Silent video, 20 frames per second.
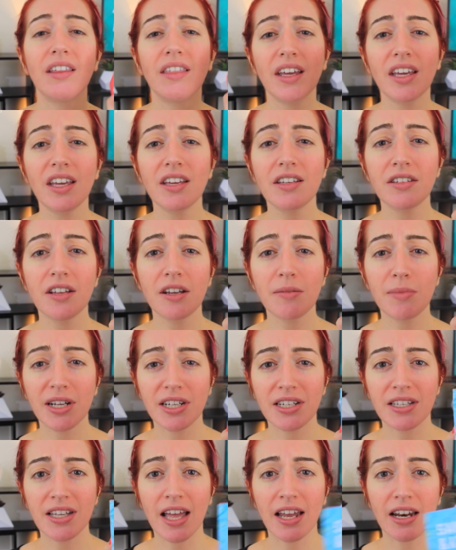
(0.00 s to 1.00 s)
thank you so
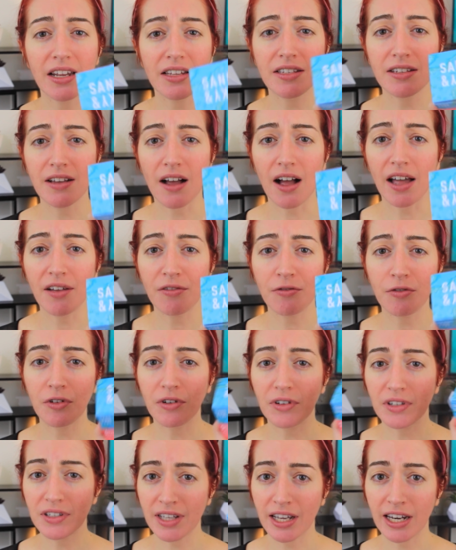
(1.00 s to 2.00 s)
much, Sand and Sky,
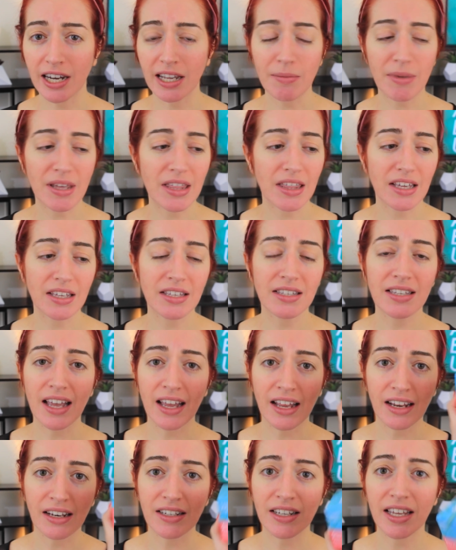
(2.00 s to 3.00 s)
for sending me this
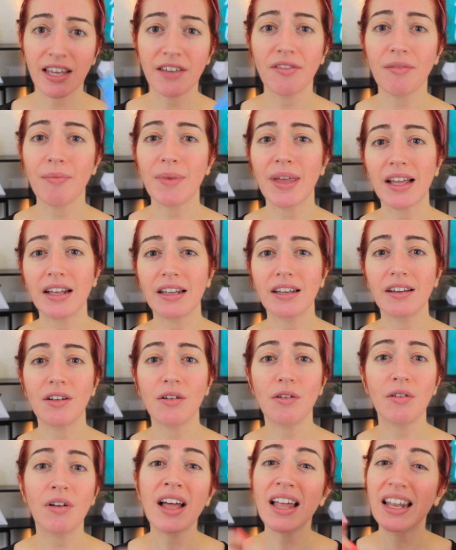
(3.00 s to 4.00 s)
and giving me a
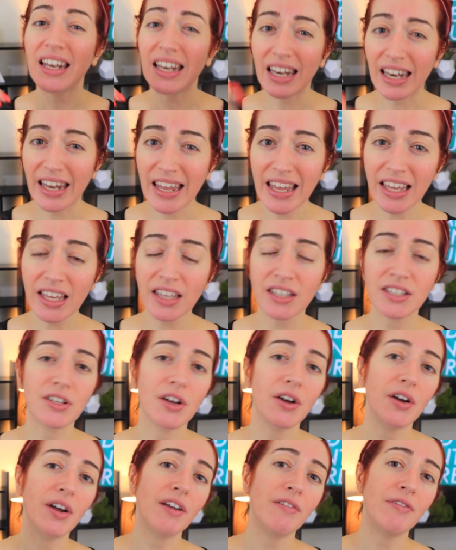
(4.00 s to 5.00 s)
little link.
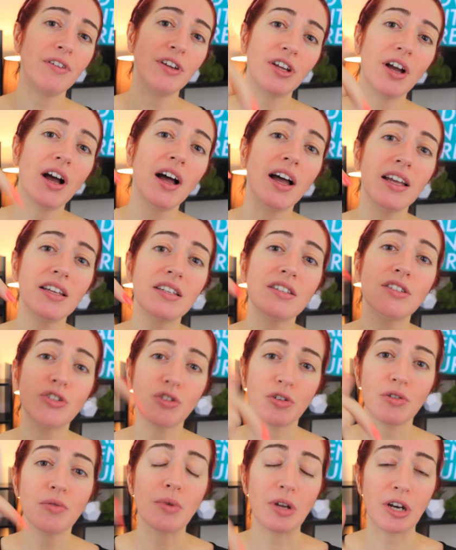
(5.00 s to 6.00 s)
So if you guys
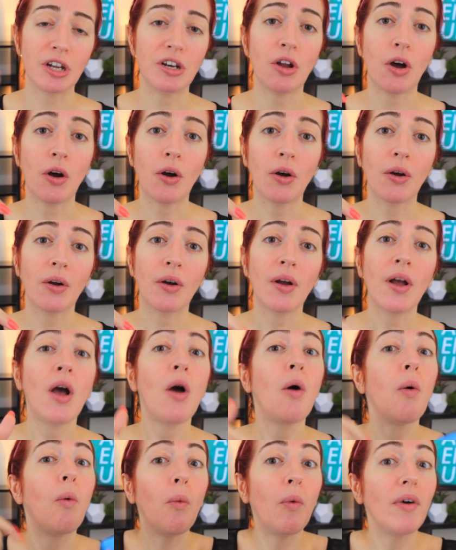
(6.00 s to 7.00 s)
do want to know
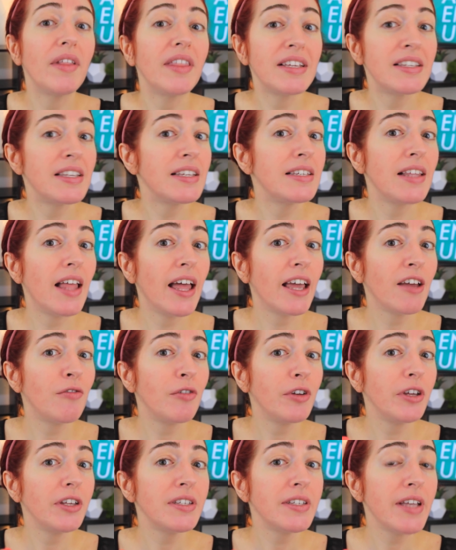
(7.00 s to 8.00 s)
what this is like
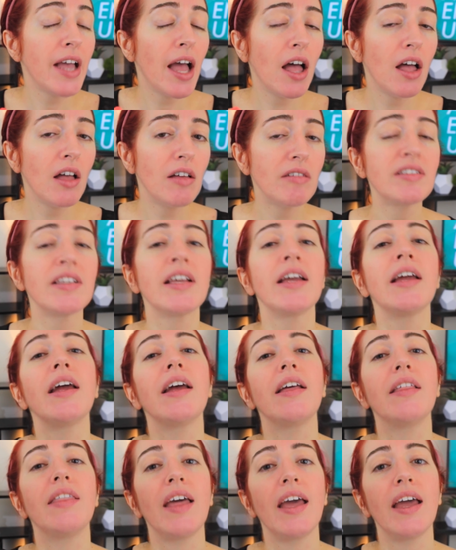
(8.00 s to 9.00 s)
for yourselves,
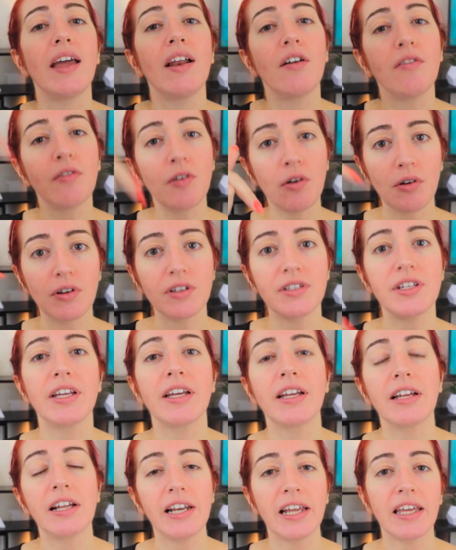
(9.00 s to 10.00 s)
then of course you
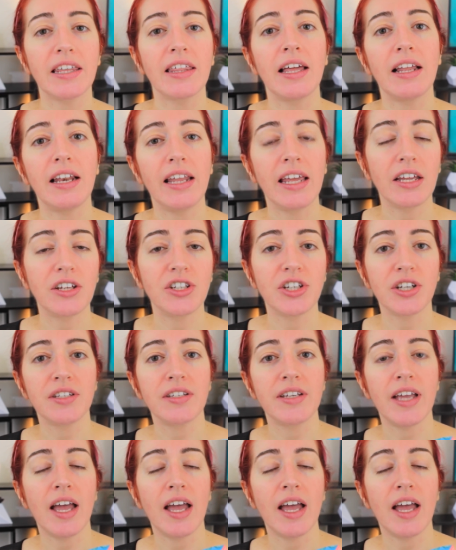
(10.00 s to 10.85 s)
can click that link just